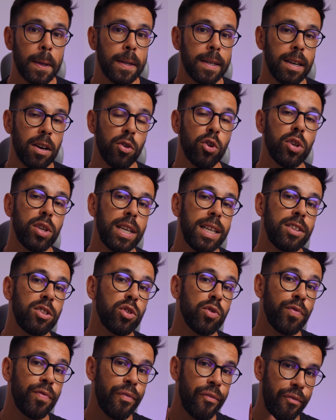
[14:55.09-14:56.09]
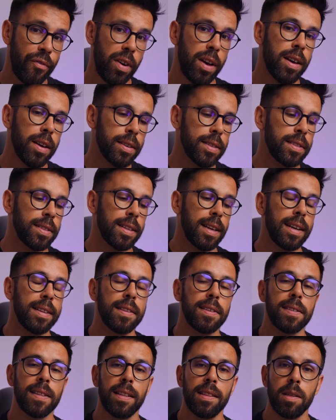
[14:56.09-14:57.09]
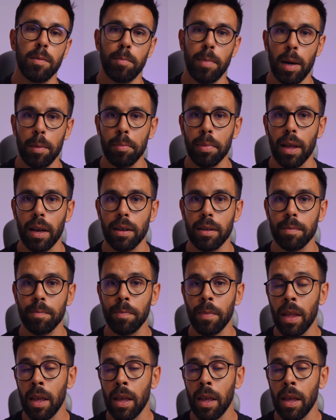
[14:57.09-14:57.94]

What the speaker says: now you need to first understand the pipeline.